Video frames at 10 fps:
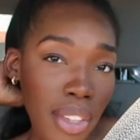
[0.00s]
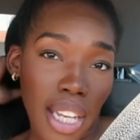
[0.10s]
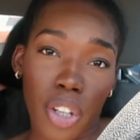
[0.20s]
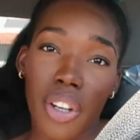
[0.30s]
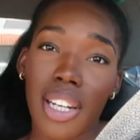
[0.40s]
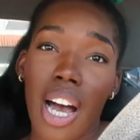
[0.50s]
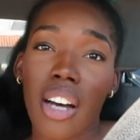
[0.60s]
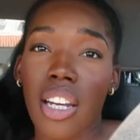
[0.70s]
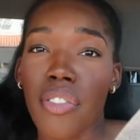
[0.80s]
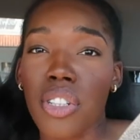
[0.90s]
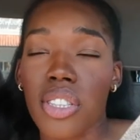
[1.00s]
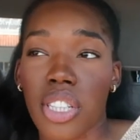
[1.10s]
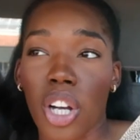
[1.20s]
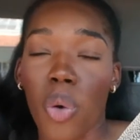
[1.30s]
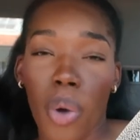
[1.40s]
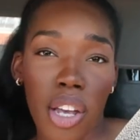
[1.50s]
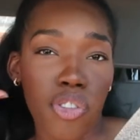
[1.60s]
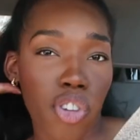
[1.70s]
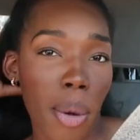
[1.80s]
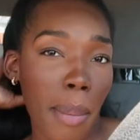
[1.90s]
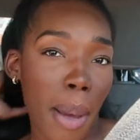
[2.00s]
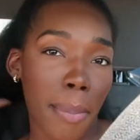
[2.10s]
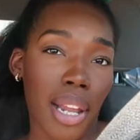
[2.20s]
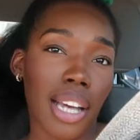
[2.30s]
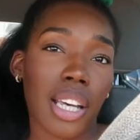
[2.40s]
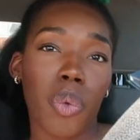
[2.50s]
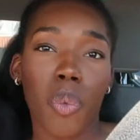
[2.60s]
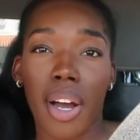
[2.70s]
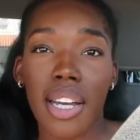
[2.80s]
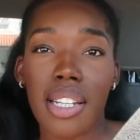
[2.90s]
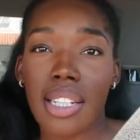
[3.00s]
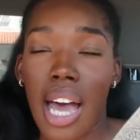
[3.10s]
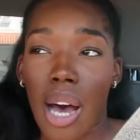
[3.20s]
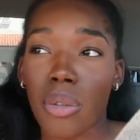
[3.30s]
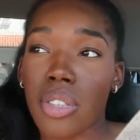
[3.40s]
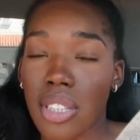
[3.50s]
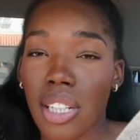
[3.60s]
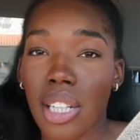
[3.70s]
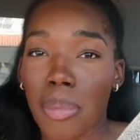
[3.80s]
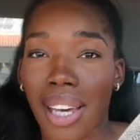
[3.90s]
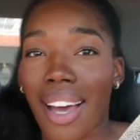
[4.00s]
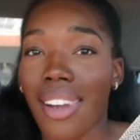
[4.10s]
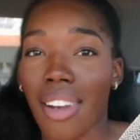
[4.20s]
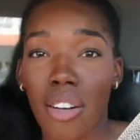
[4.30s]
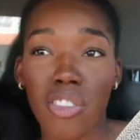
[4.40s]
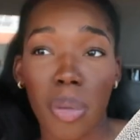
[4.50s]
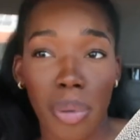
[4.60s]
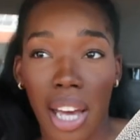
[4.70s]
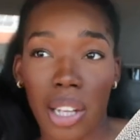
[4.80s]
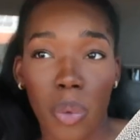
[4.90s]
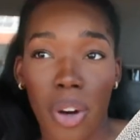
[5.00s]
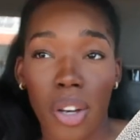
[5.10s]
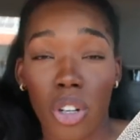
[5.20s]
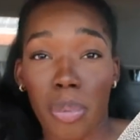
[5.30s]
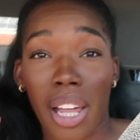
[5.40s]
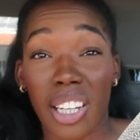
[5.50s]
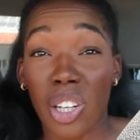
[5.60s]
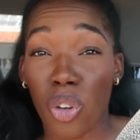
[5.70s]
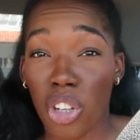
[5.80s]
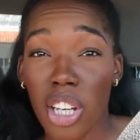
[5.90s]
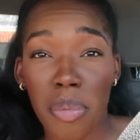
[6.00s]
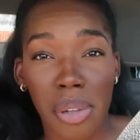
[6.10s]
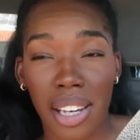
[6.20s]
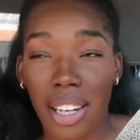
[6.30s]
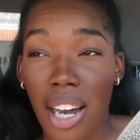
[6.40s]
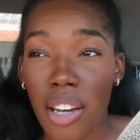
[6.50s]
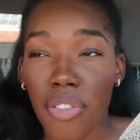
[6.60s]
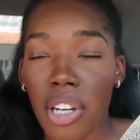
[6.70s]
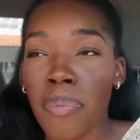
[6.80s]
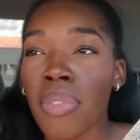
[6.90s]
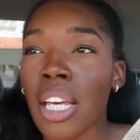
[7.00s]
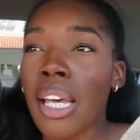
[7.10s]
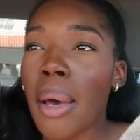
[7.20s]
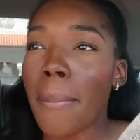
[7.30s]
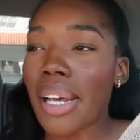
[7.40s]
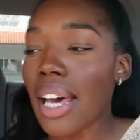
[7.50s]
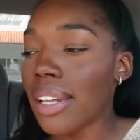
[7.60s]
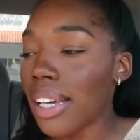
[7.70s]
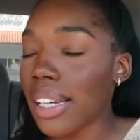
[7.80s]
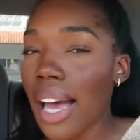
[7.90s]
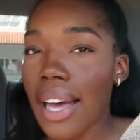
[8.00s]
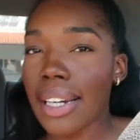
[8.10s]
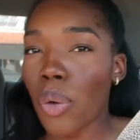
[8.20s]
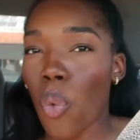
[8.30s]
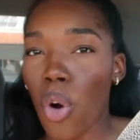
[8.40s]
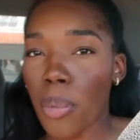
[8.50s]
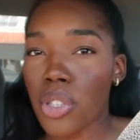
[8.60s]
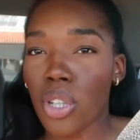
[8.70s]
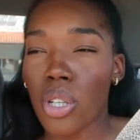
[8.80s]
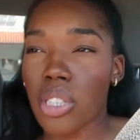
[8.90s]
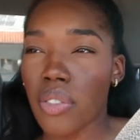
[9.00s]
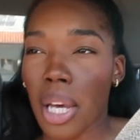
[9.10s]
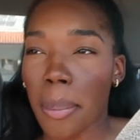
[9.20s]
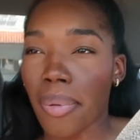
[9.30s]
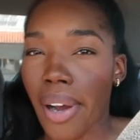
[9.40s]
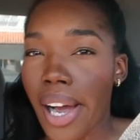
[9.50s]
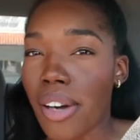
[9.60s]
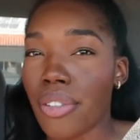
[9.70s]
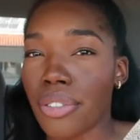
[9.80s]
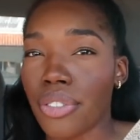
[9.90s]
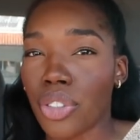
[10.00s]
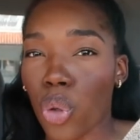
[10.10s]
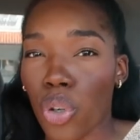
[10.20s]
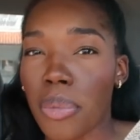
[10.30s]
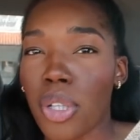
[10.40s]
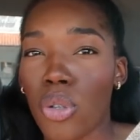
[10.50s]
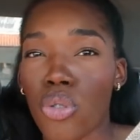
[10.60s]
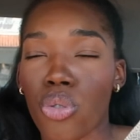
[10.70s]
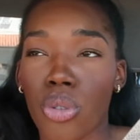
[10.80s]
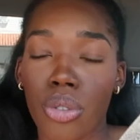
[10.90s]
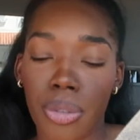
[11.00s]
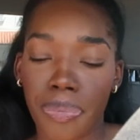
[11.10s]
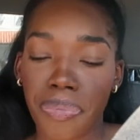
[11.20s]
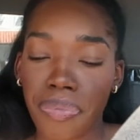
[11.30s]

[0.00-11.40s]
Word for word: like granted i'll never steer away from my black and white house theme like i love the black and white or the black and cream black and ivory but i like adding warmer tones of like brown creamy neutrals